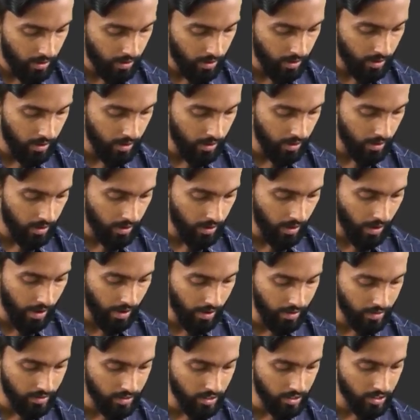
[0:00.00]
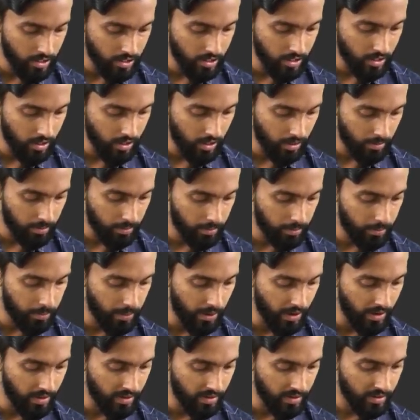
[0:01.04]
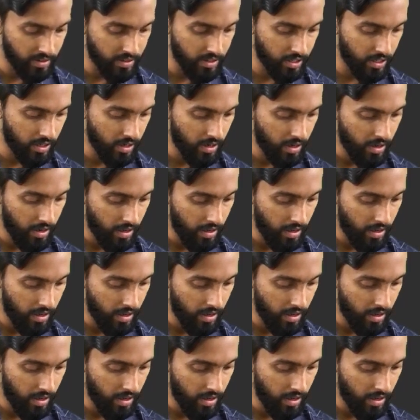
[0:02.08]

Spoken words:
I'll just print